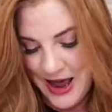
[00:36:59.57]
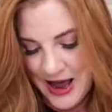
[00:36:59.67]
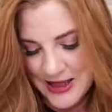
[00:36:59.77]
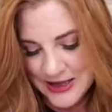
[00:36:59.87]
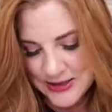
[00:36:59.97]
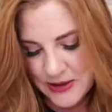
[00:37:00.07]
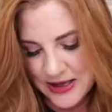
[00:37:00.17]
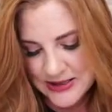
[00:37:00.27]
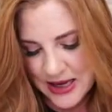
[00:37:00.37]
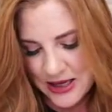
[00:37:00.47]
And that's
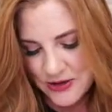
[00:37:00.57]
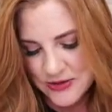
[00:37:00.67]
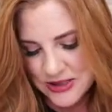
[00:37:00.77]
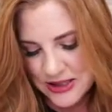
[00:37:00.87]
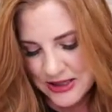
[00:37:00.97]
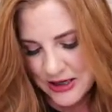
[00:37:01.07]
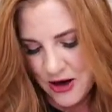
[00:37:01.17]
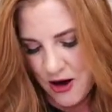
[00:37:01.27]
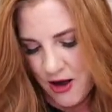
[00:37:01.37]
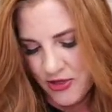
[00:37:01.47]
because I used
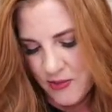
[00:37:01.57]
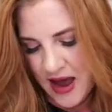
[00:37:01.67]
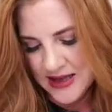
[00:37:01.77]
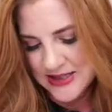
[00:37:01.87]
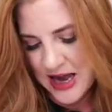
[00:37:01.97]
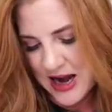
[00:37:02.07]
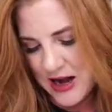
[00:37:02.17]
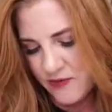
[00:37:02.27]
glitter on the backside.